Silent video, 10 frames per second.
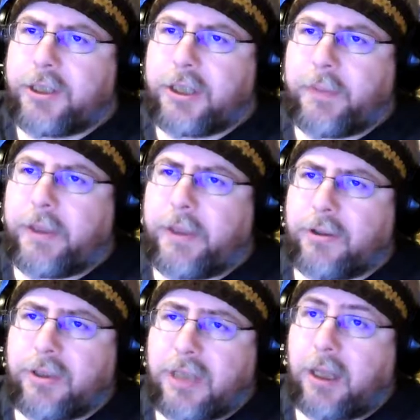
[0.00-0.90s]
GPs are
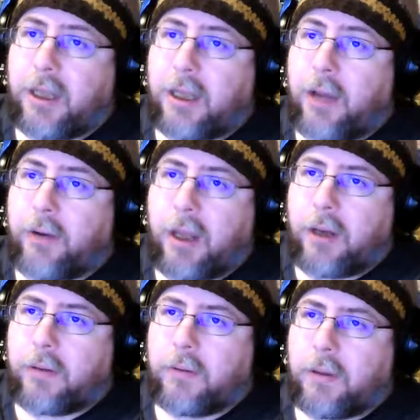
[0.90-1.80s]
selling out
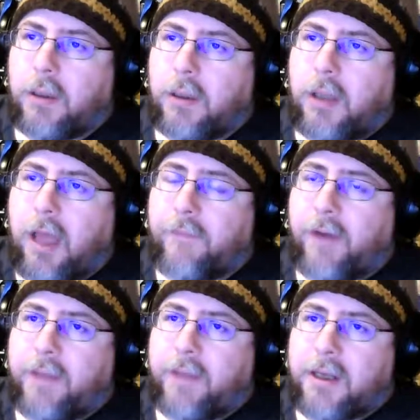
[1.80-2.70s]
now at
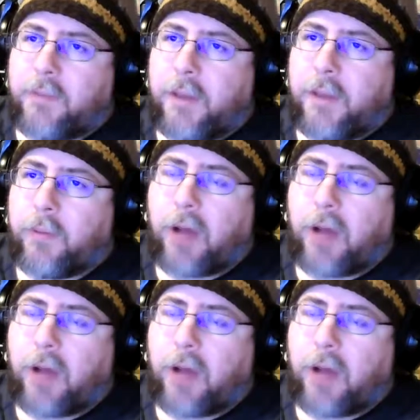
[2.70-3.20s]
5,000 people.